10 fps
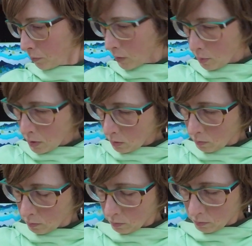Come on.
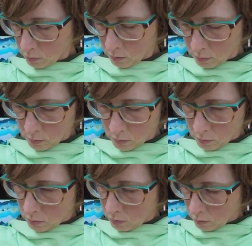
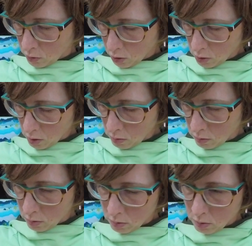Good girl.
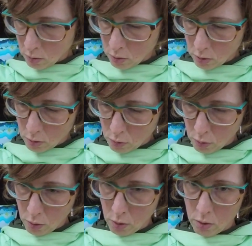Good
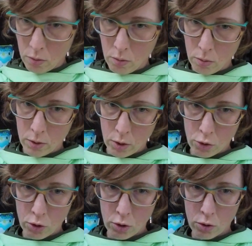girl. Oh, there
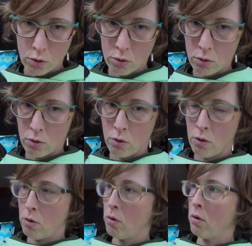she is.
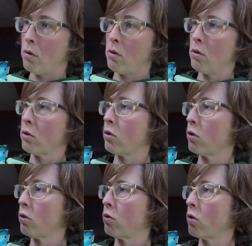Oh, good
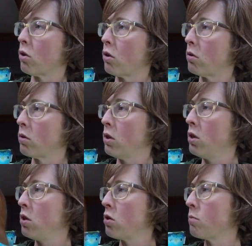girl. You
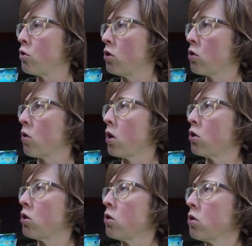need some chin
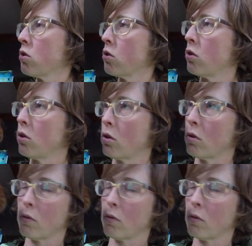scratches? Yeah.